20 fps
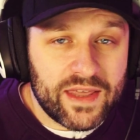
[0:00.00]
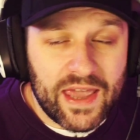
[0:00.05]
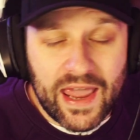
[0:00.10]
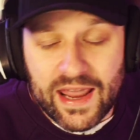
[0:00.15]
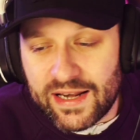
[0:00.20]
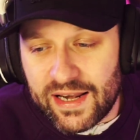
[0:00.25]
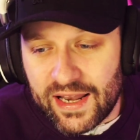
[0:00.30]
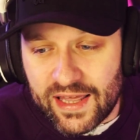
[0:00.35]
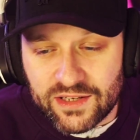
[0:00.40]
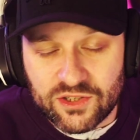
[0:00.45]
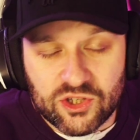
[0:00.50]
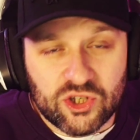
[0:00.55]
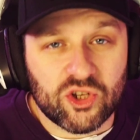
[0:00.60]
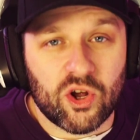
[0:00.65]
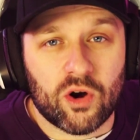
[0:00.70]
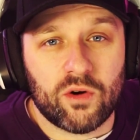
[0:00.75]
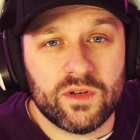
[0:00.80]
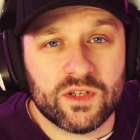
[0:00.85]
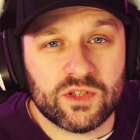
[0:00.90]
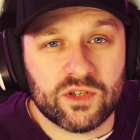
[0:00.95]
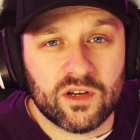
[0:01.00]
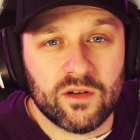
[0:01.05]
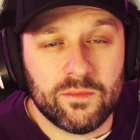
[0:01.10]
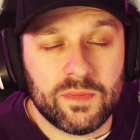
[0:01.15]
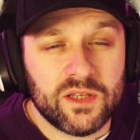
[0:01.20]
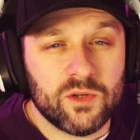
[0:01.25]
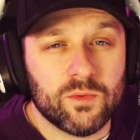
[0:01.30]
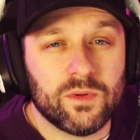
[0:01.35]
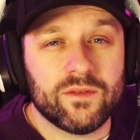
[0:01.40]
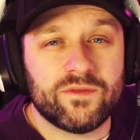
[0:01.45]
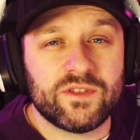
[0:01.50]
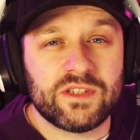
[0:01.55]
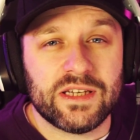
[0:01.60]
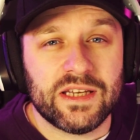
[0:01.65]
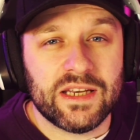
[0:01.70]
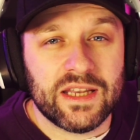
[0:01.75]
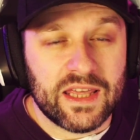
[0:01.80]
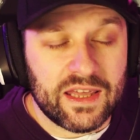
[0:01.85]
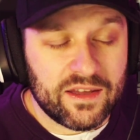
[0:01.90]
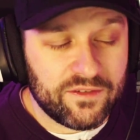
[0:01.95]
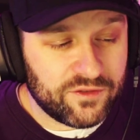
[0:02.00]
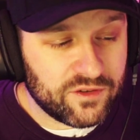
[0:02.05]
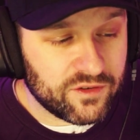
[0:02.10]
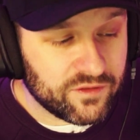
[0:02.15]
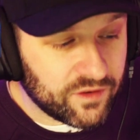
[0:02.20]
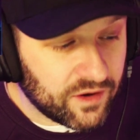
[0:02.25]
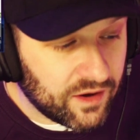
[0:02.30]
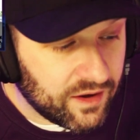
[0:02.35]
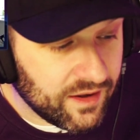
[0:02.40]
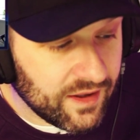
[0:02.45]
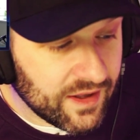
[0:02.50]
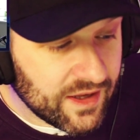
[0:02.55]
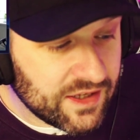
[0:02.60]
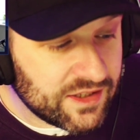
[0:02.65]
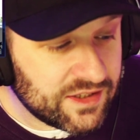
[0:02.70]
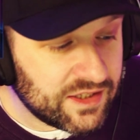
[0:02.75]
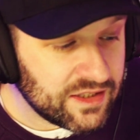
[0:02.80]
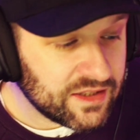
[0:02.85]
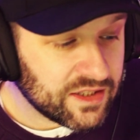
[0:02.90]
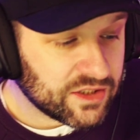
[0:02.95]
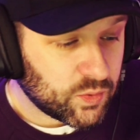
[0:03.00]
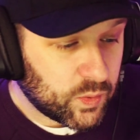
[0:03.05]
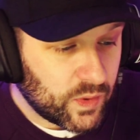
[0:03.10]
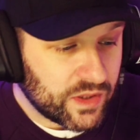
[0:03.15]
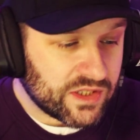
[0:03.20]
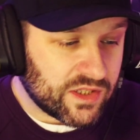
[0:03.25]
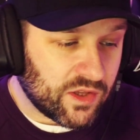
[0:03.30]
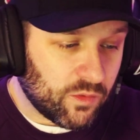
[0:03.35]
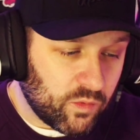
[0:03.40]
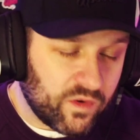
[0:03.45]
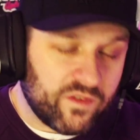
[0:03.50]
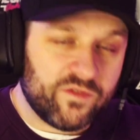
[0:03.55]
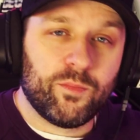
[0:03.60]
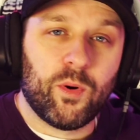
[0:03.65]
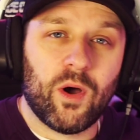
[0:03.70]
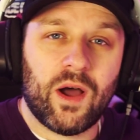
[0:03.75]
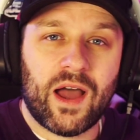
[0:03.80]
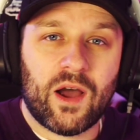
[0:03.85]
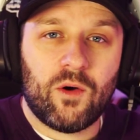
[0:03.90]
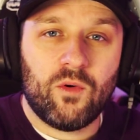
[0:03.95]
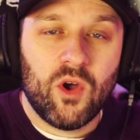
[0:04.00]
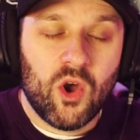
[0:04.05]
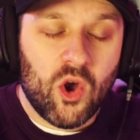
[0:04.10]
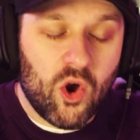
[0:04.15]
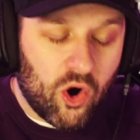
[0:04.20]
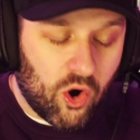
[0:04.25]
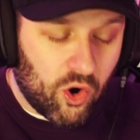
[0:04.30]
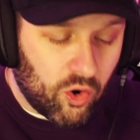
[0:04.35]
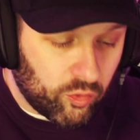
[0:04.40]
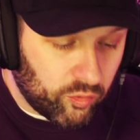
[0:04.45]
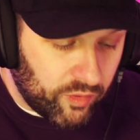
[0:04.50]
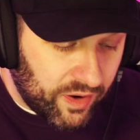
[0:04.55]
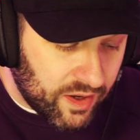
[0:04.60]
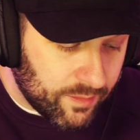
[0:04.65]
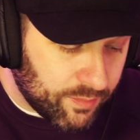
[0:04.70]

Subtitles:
headline story is going to be. You will have seen it if you've seen the tweets that we've put out already.